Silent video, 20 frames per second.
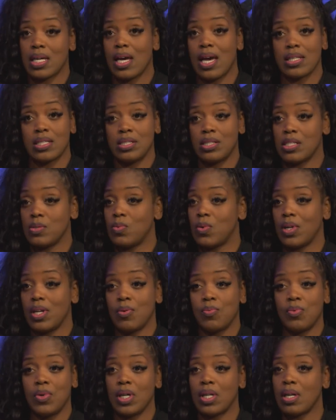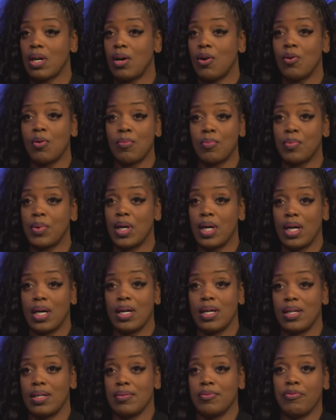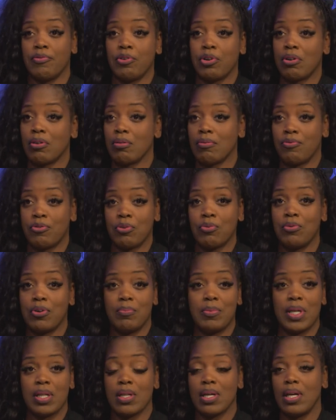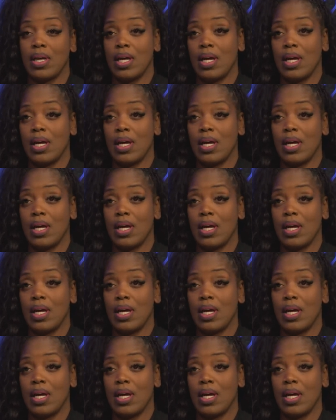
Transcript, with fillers: I actually just wanted one home uh, for, for women.